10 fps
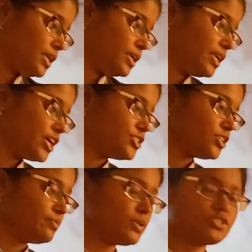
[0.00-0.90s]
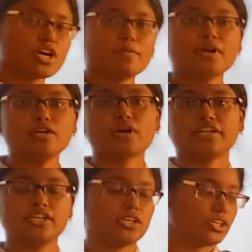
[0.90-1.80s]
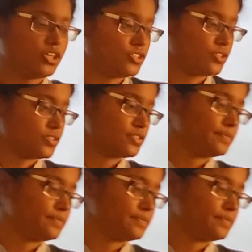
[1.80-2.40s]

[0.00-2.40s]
Nature of the job and working conditions.